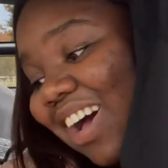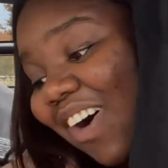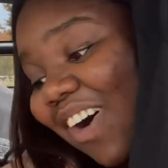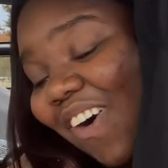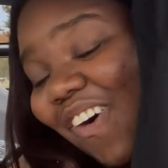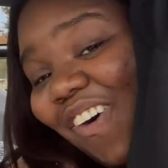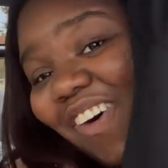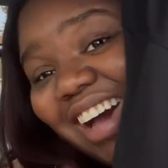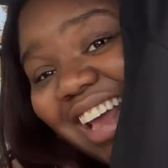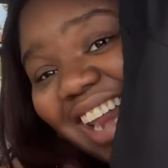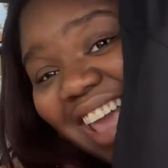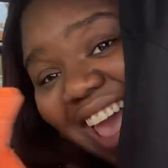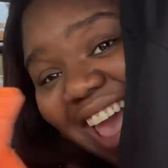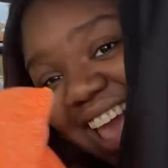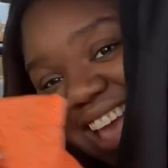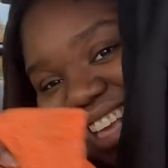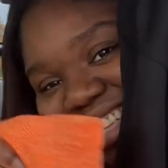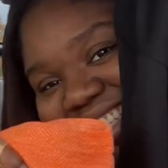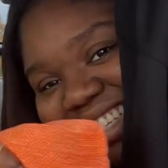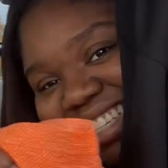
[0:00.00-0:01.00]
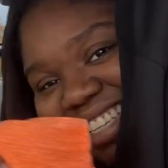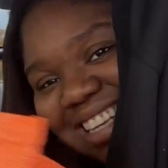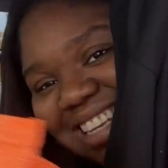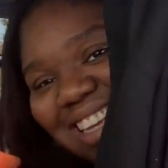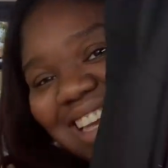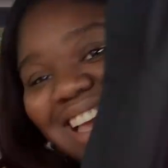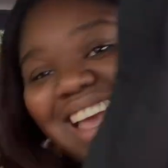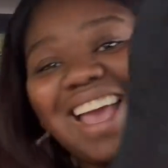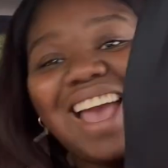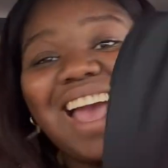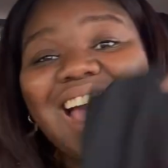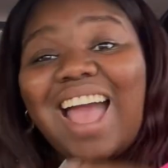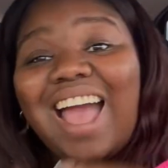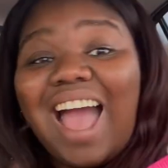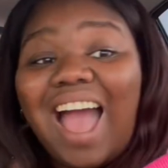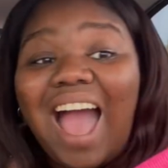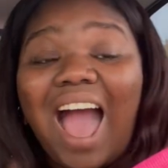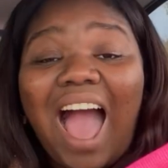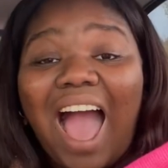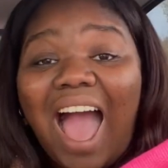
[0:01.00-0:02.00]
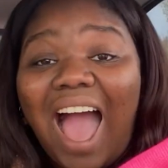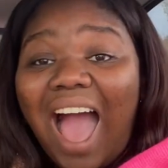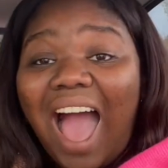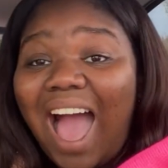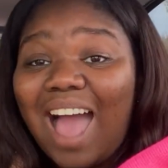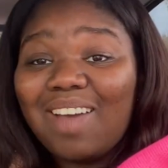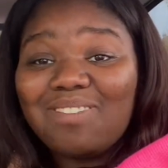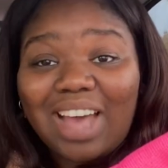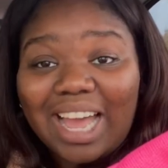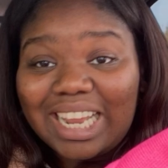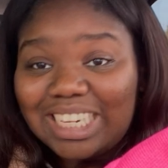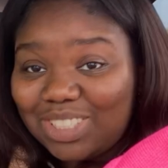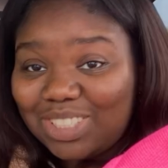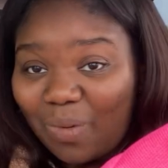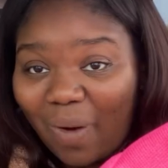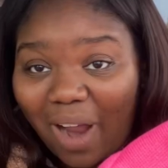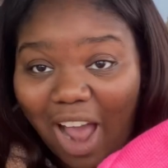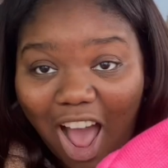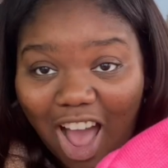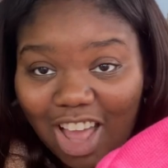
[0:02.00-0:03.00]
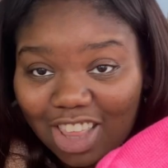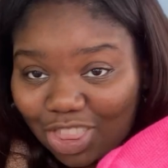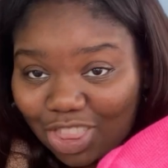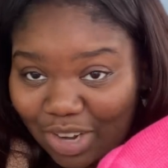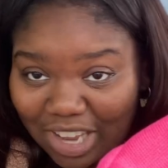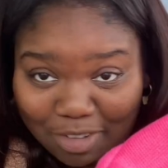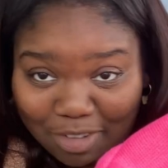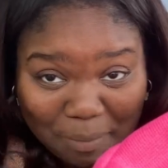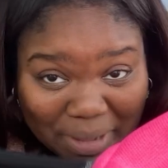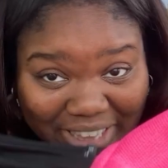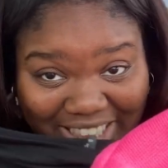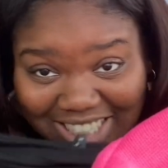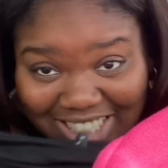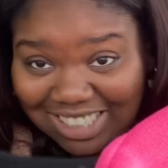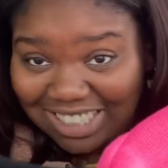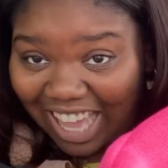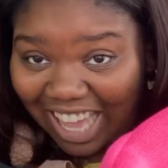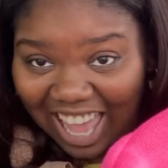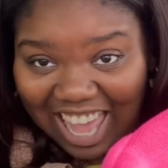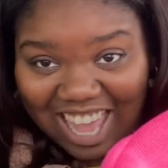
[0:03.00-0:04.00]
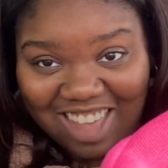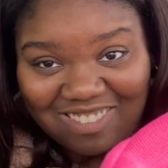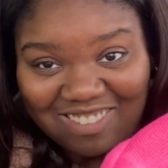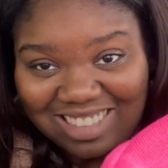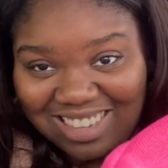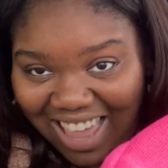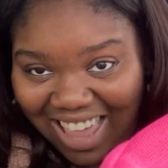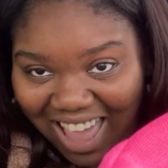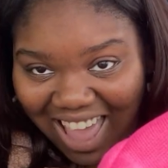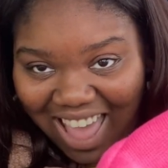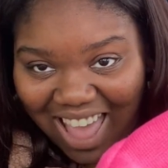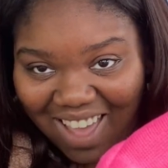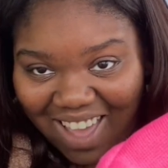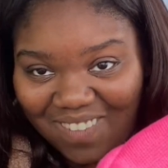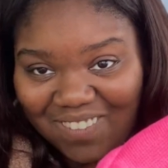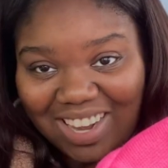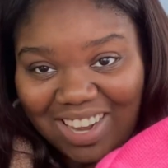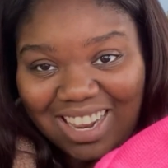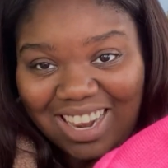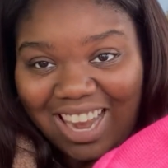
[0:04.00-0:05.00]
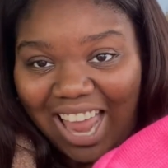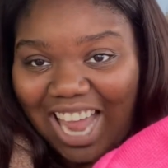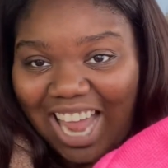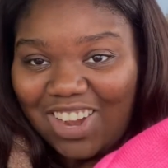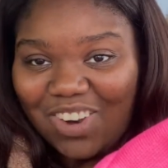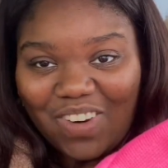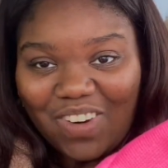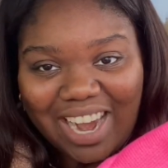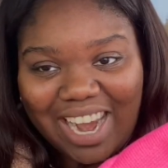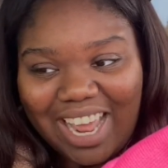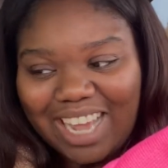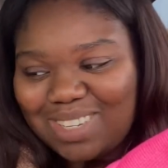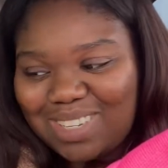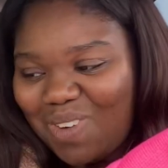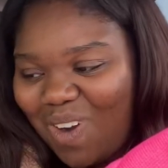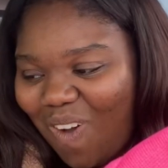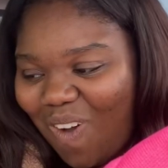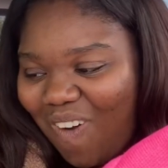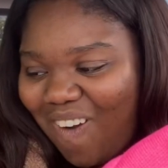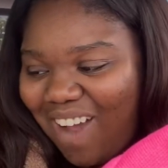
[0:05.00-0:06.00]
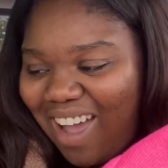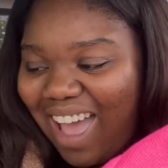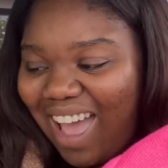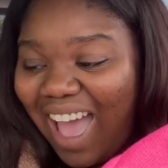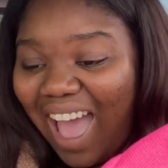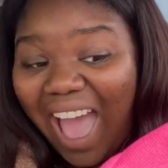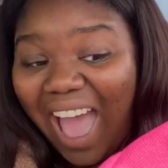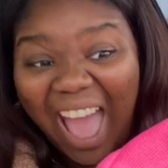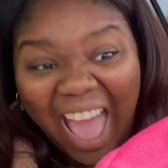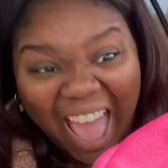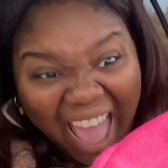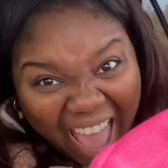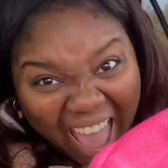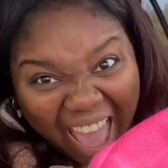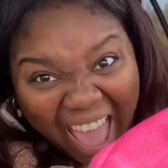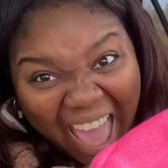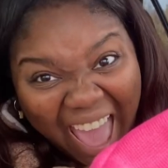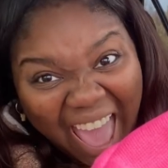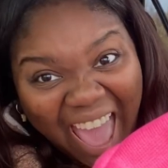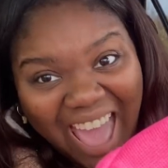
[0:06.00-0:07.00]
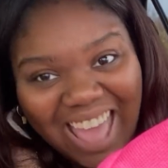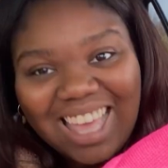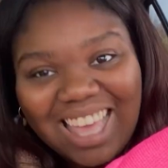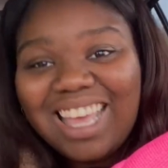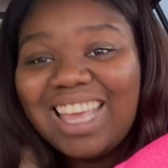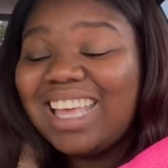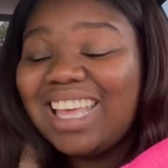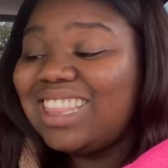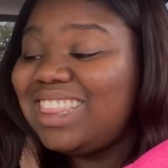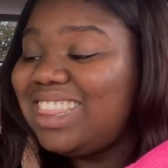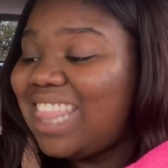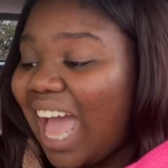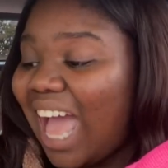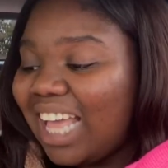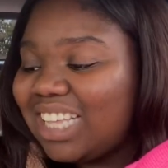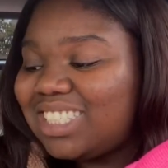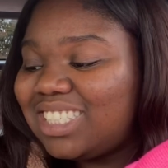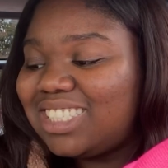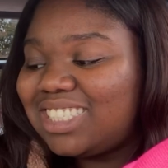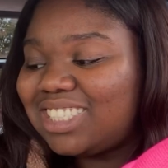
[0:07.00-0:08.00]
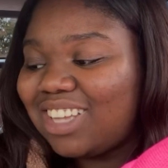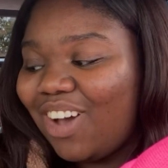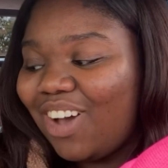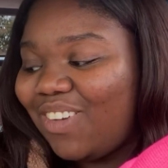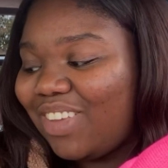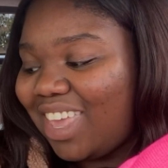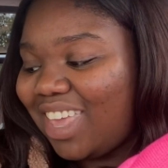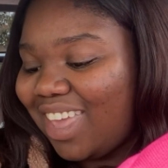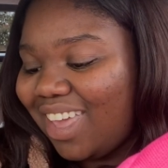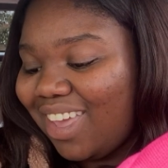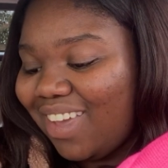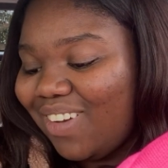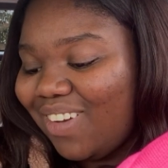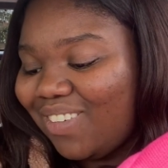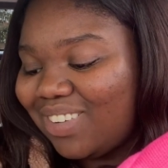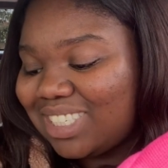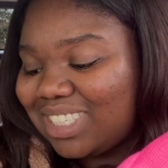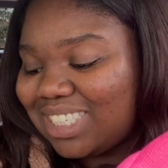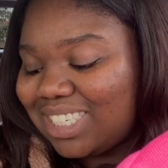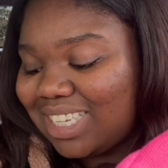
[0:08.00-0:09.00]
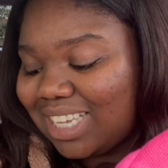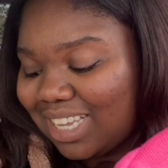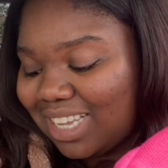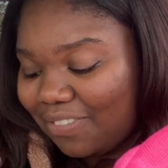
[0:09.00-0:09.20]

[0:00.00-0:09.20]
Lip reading: or this, I might just wear all three of them at the same time. Look like Dora the Explorer. That's so cute.